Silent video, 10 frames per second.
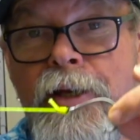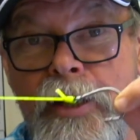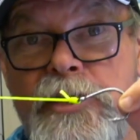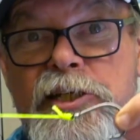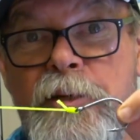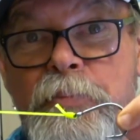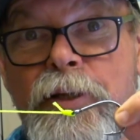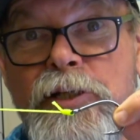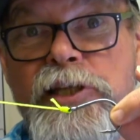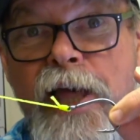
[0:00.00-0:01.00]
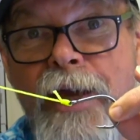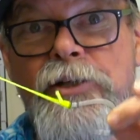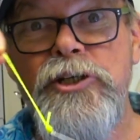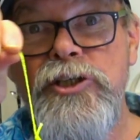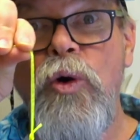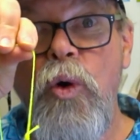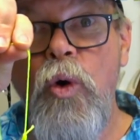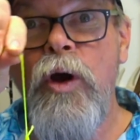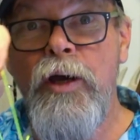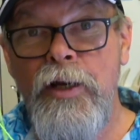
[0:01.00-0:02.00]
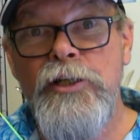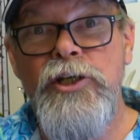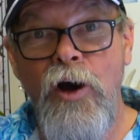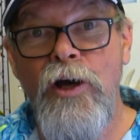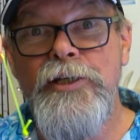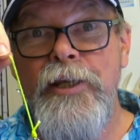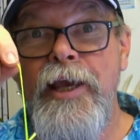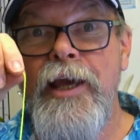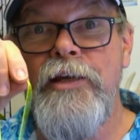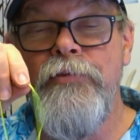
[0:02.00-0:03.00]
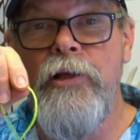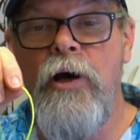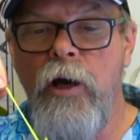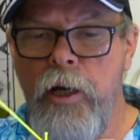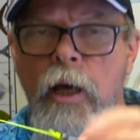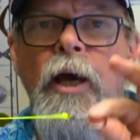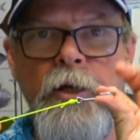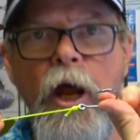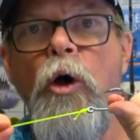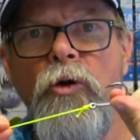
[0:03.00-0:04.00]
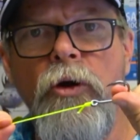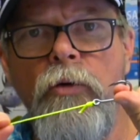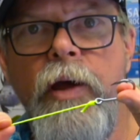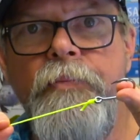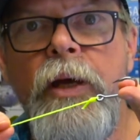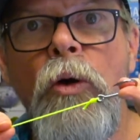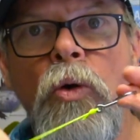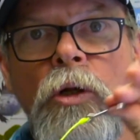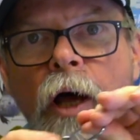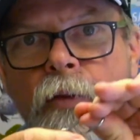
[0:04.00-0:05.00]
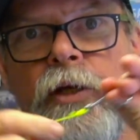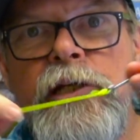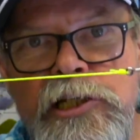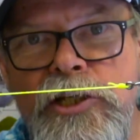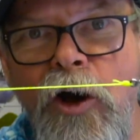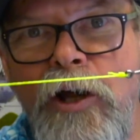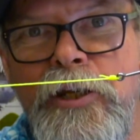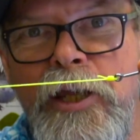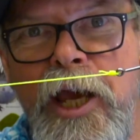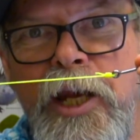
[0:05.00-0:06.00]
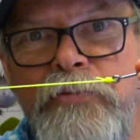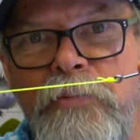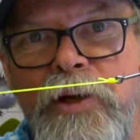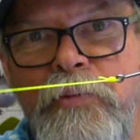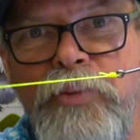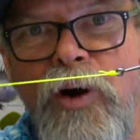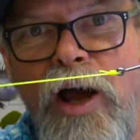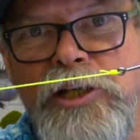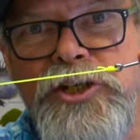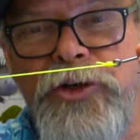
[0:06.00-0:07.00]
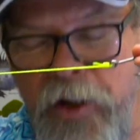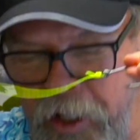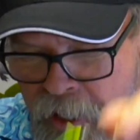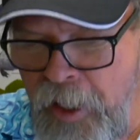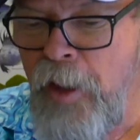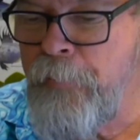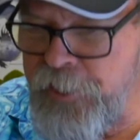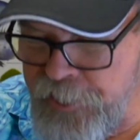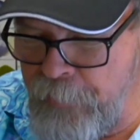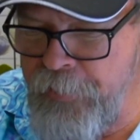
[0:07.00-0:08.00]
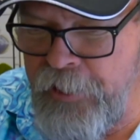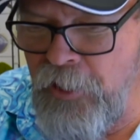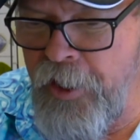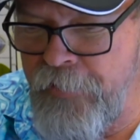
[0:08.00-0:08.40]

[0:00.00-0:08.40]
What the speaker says: As simple as that, just a hook tied to the end of a line. No, not a great big hook like this, tied to the end of a bit of bright string, but something like